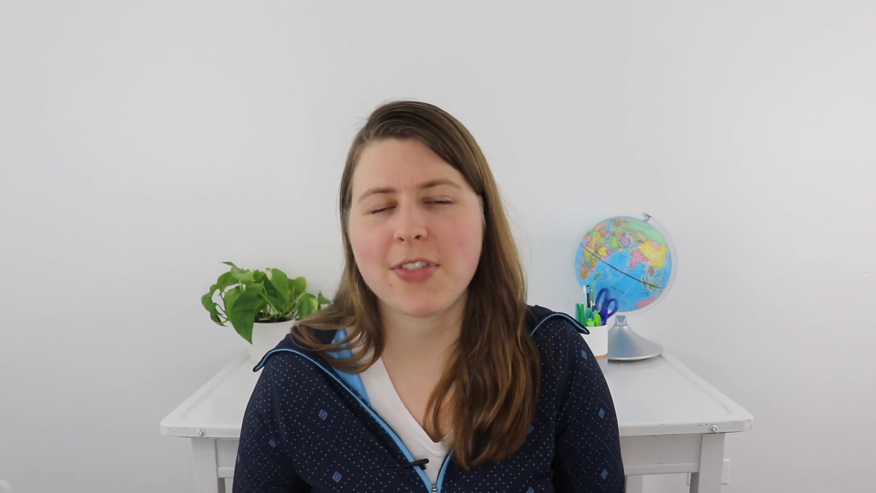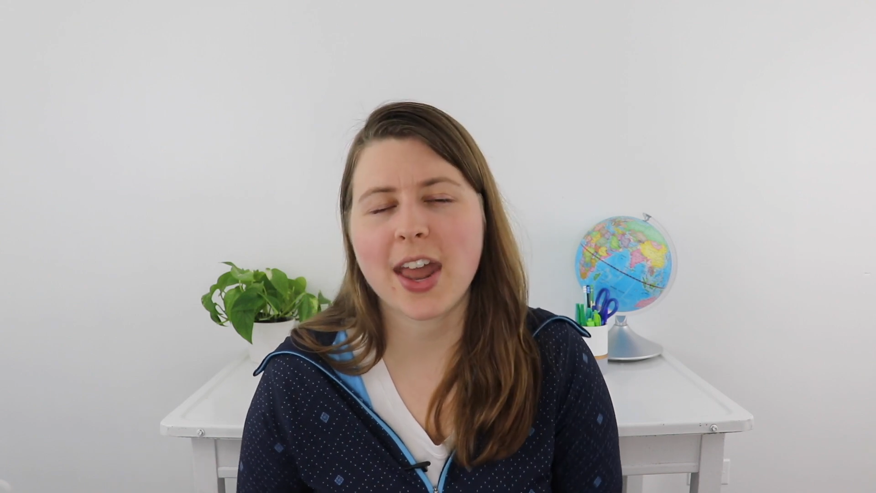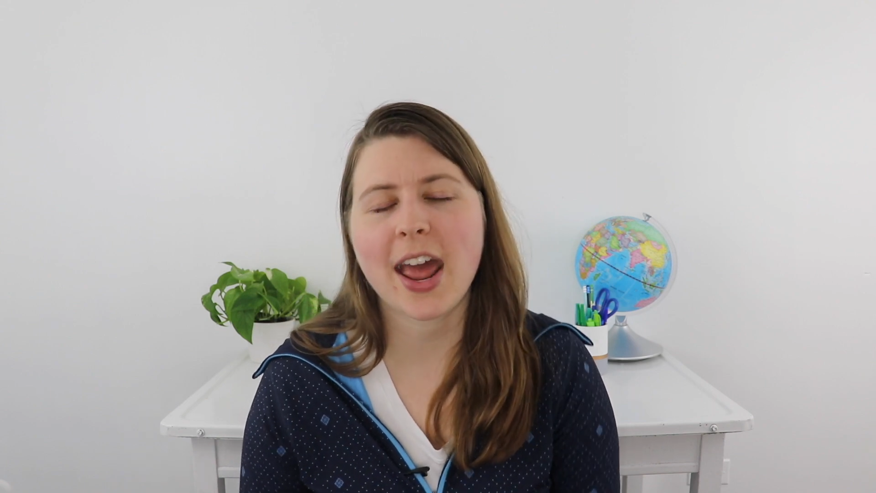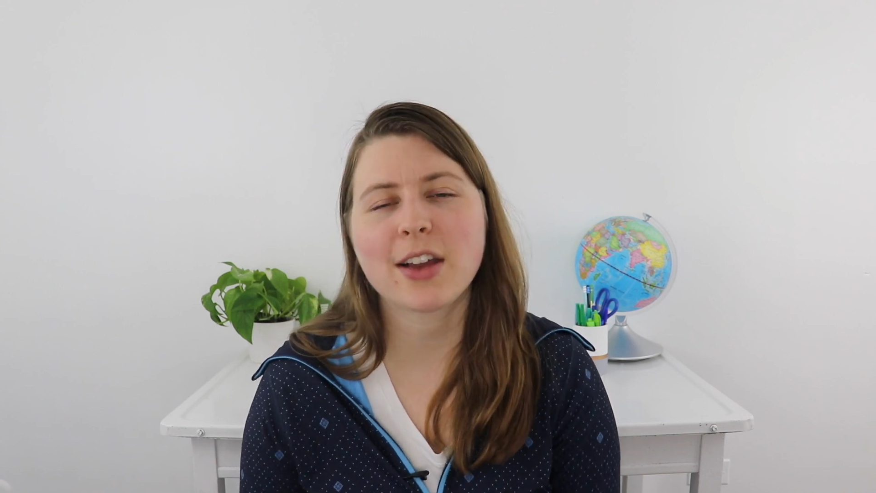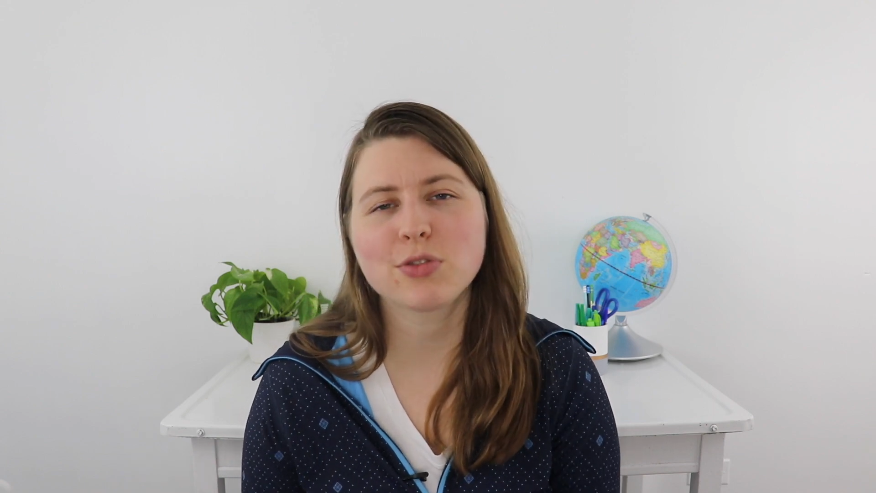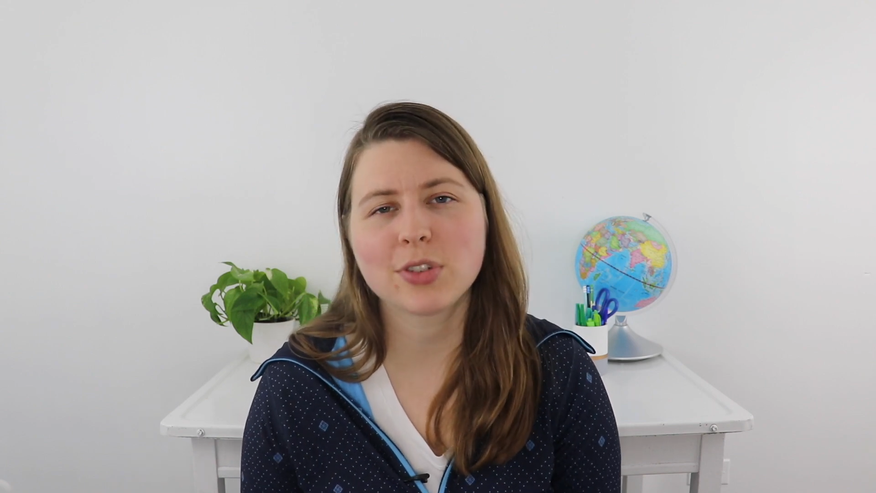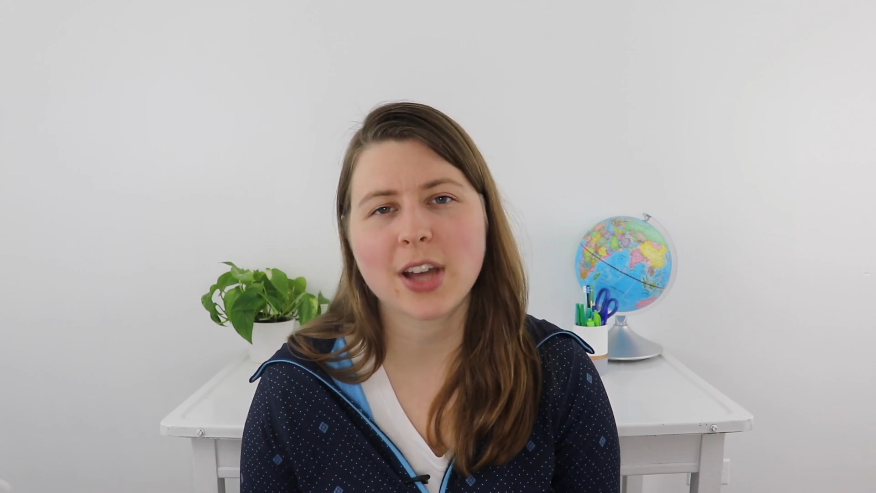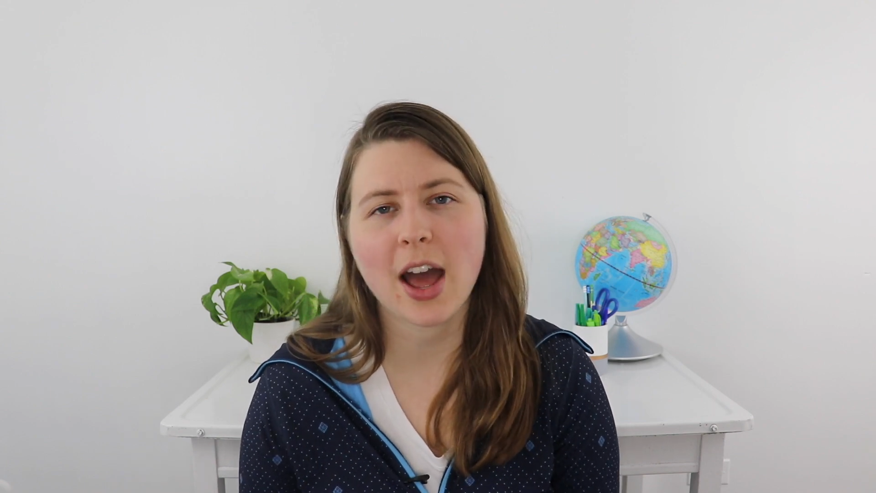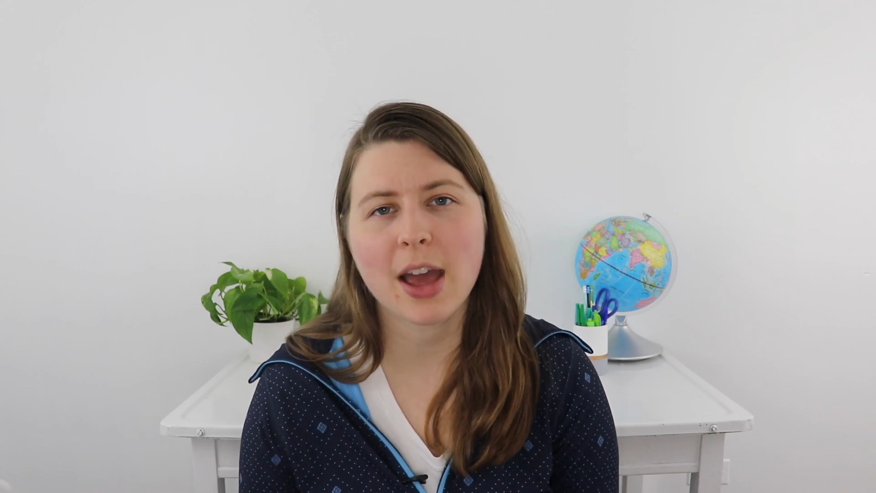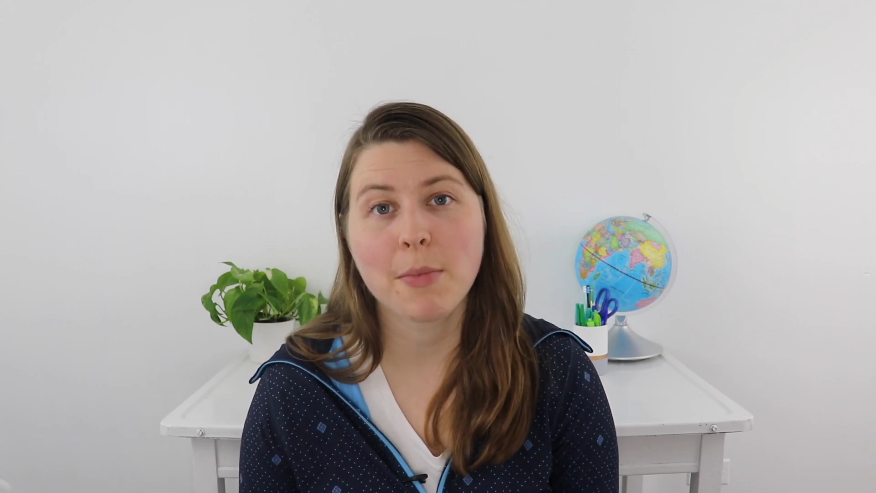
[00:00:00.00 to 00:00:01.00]
that extra
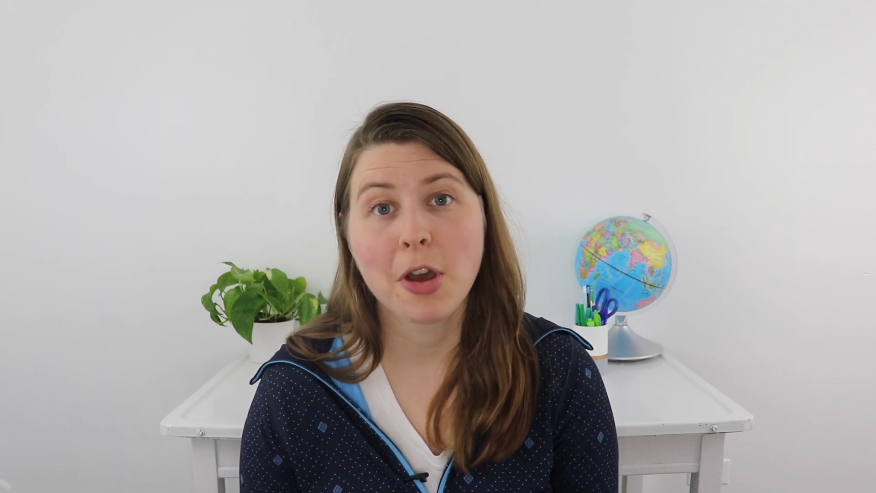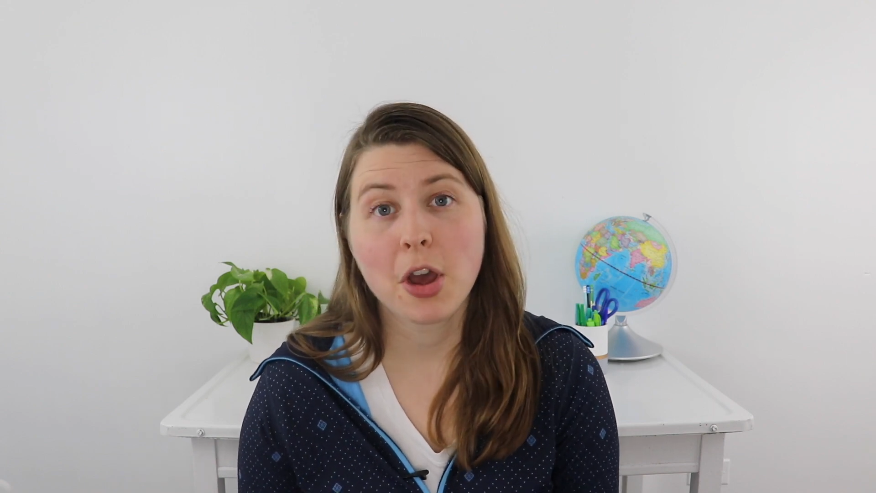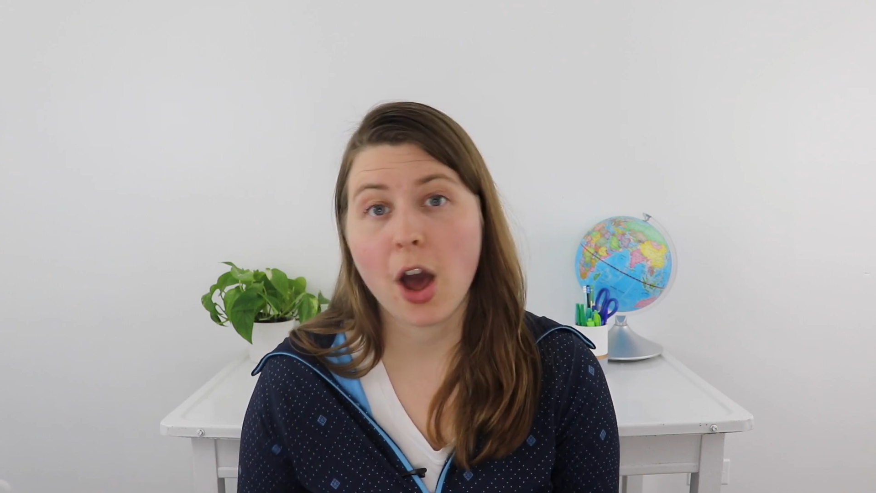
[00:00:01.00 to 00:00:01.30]
time